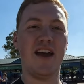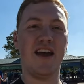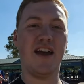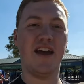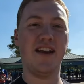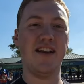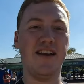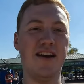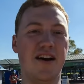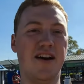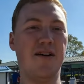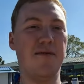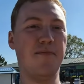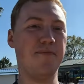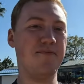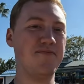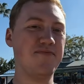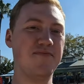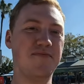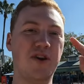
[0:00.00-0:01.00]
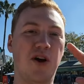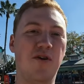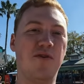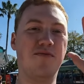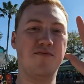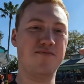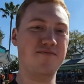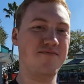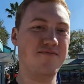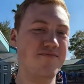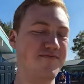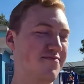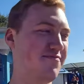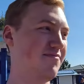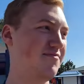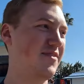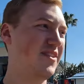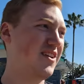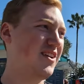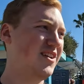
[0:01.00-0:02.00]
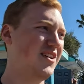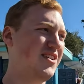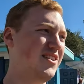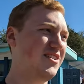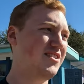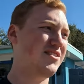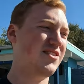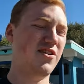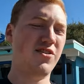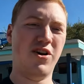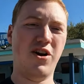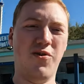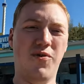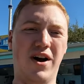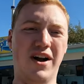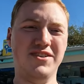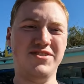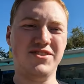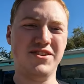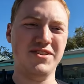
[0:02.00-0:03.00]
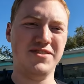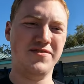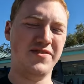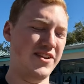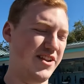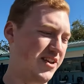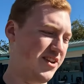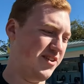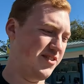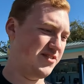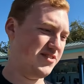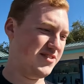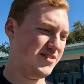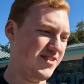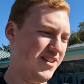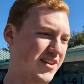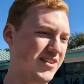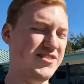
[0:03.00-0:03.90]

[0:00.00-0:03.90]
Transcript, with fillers: And um, don't don't go watch his videos.